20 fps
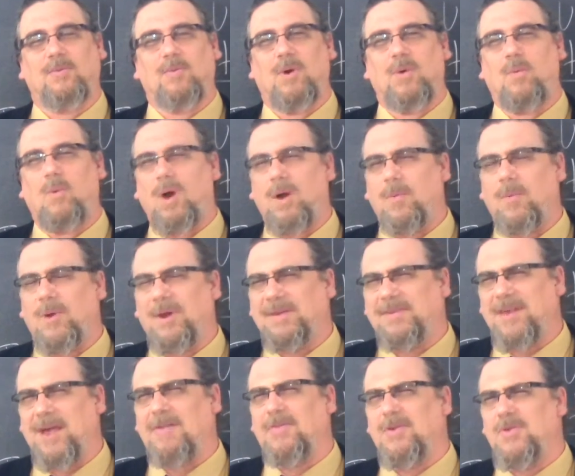what, what, what
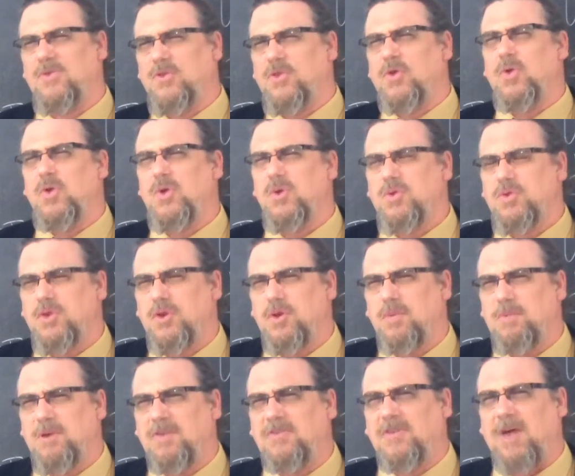exactly do you
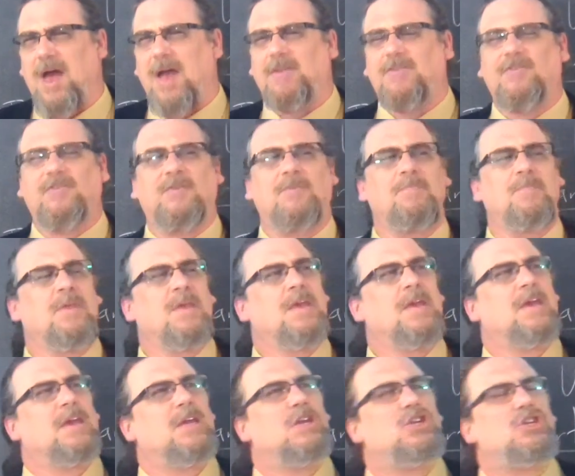do besides
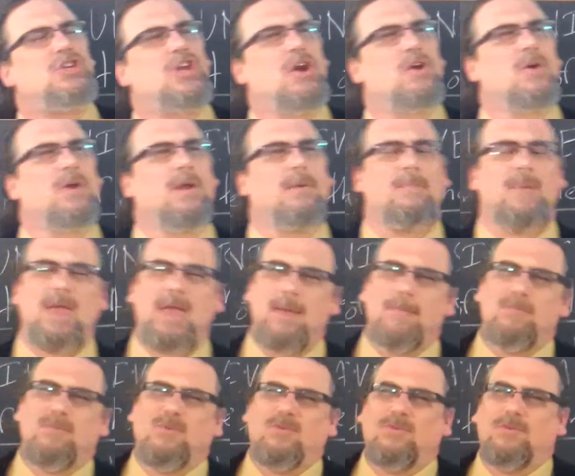sharing
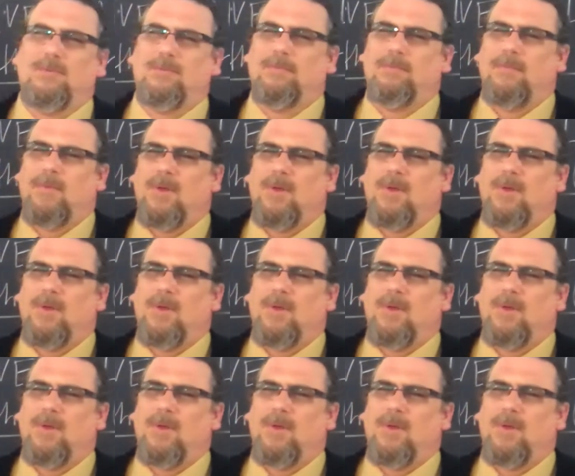memes